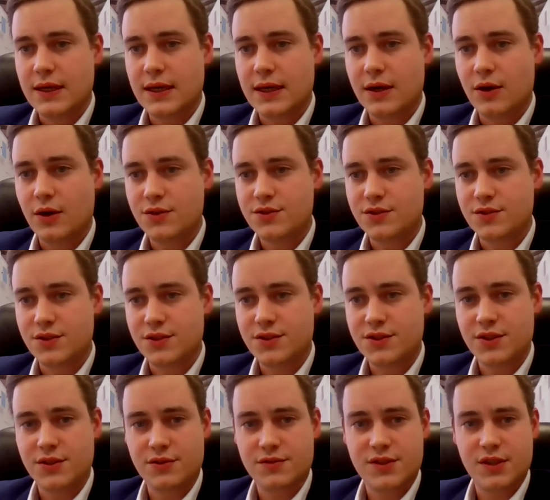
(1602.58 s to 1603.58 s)
Also, do you
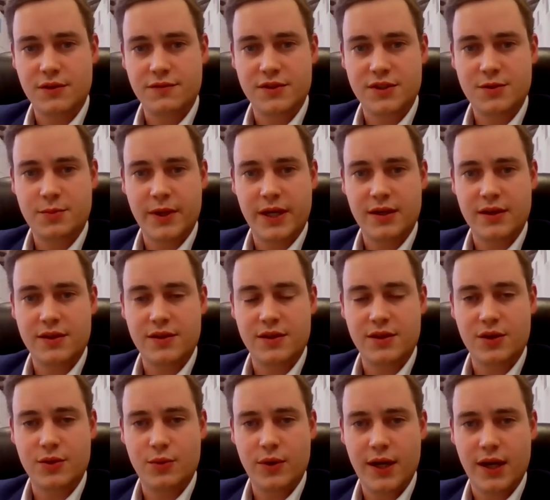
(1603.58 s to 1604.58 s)
see yourself expanding in
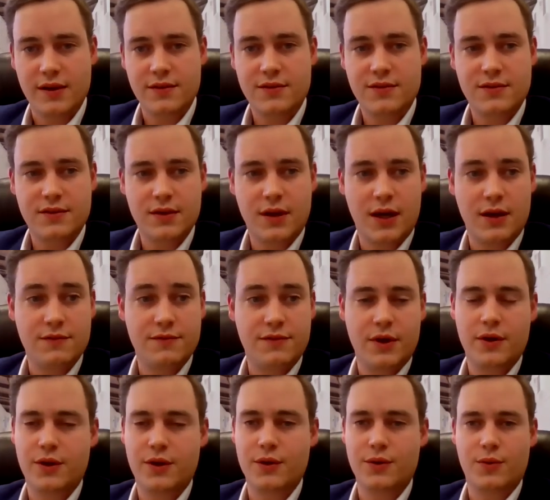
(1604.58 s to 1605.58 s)
the US?
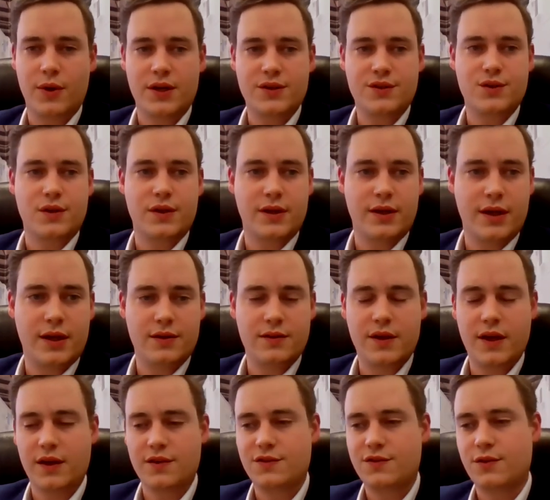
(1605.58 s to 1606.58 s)
Very good question. And
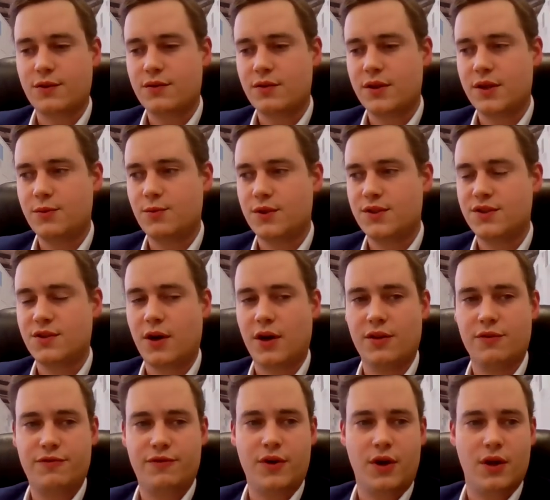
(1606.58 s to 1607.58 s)
yes, certainly we saw
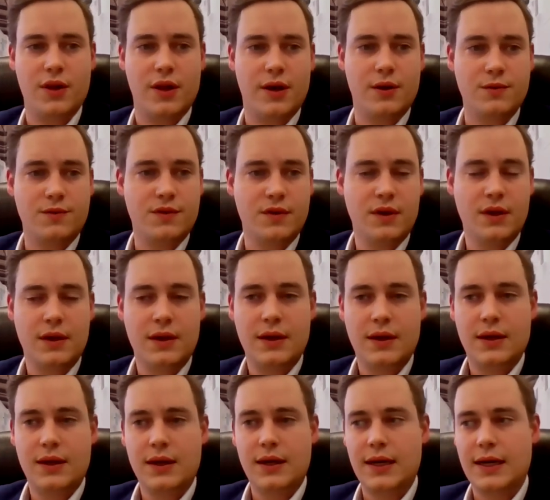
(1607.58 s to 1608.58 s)
the fallout.
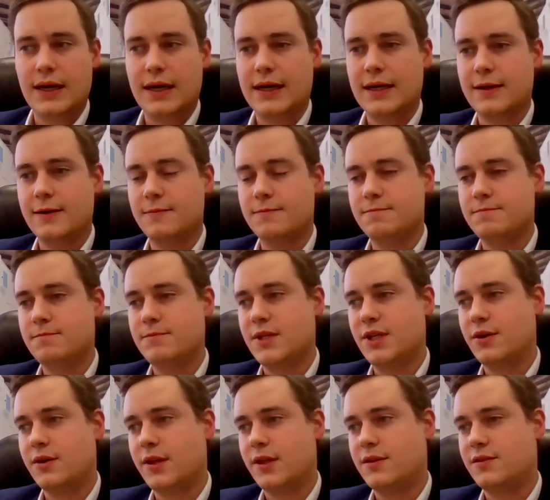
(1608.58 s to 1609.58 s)

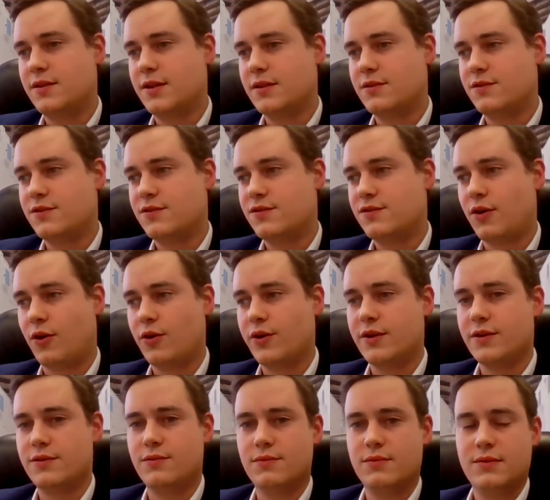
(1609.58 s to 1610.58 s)
It
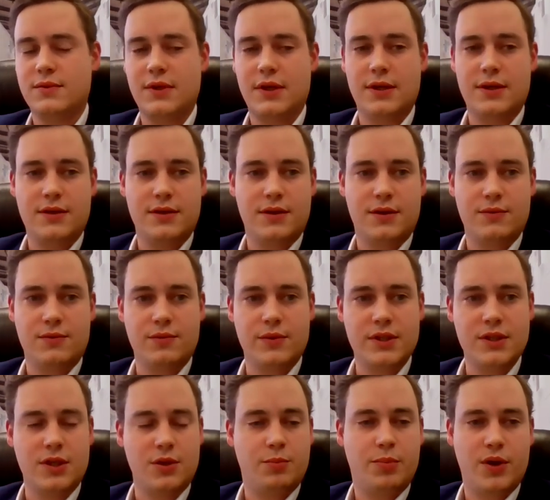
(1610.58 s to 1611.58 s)
started,
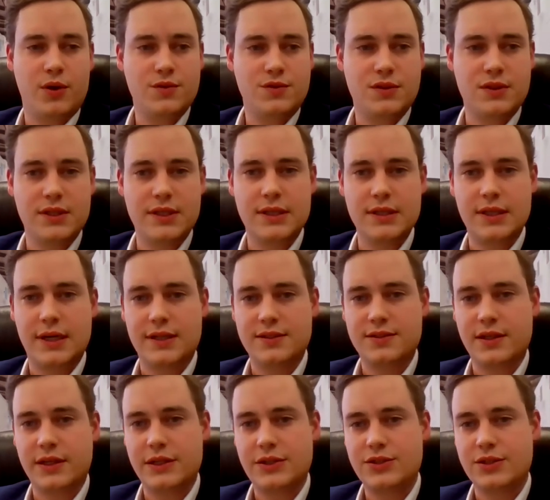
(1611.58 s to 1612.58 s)
really
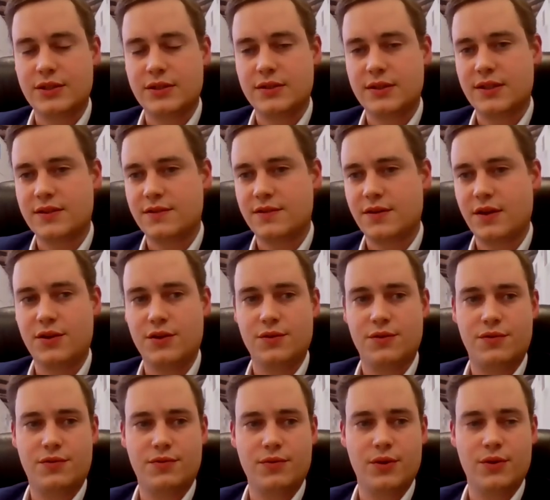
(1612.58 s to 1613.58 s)
post-legalization,
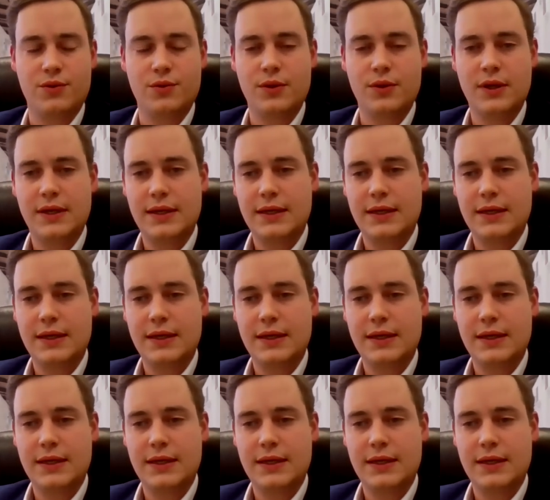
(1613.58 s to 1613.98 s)
continued through